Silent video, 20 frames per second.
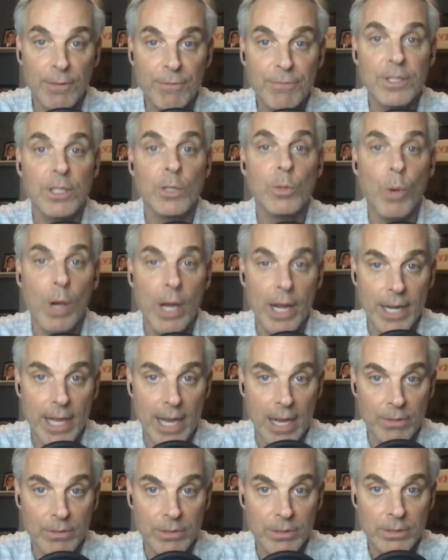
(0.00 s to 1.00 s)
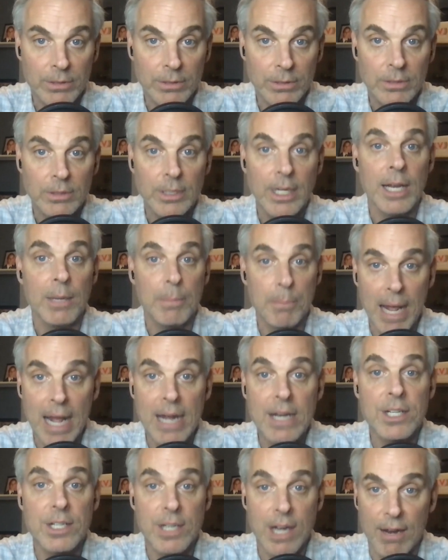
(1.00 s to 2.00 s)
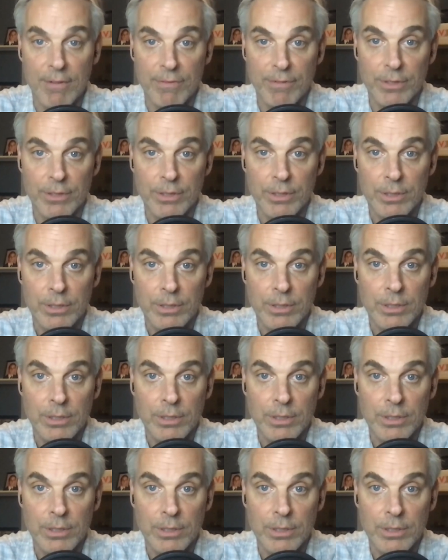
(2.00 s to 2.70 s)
gifted wideout, and Matt Stafford,